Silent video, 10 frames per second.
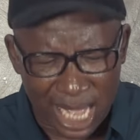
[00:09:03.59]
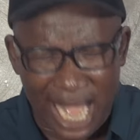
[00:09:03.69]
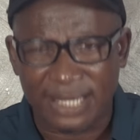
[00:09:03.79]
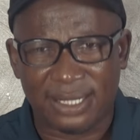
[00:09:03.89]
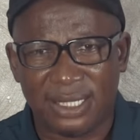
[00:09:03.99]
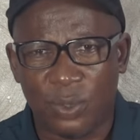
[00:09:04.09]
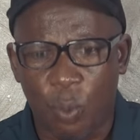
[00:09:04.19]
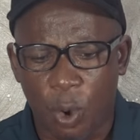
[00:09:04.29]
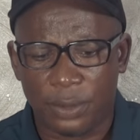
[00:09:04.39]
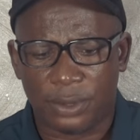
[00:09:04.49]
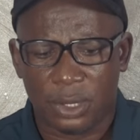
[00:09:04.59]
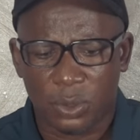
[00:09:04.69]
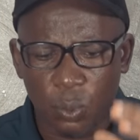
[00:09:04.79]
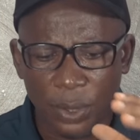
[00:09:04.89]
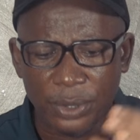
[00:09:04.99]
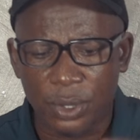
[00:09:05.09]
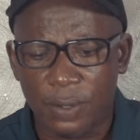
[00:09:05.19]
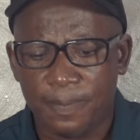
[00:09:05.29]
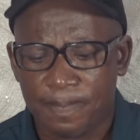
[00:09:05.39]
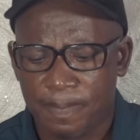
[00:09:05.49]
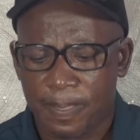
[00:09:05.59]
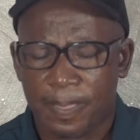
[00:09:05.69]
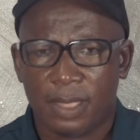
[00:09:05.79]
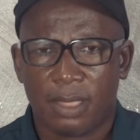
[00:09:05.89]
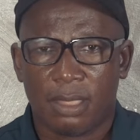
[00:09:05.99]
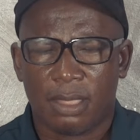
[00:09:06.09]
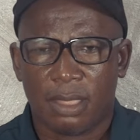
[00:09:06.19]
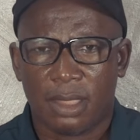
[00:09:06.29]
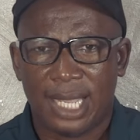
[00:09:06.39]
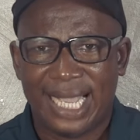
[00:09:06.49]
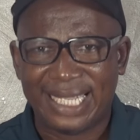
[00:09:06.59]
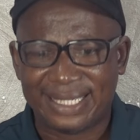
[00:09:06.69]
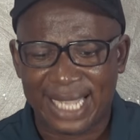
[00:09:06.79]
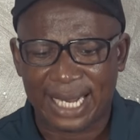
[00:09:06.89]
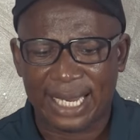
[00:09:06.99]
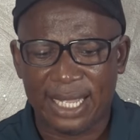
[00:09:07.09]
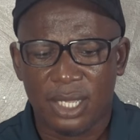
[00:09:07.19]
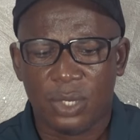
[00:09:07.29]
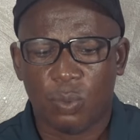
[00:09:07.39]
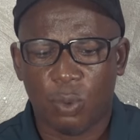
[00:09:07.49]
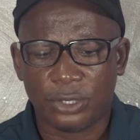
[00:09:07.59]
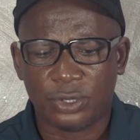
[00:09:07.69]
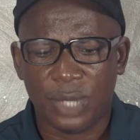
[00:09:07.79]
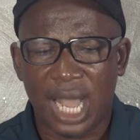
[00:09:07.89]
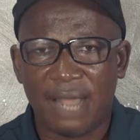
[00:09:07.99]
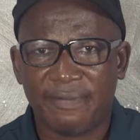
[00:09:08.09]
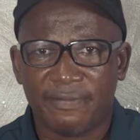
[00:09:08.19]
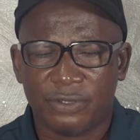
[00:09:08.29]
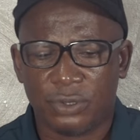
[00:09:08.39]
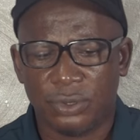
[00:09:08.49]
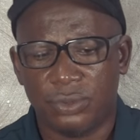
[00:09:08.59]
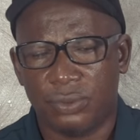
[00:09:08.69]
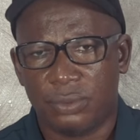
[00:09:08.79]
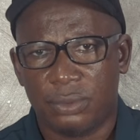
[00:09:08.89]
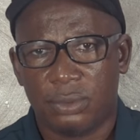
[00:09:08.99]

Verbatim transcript: And the world will know exactly what you have to do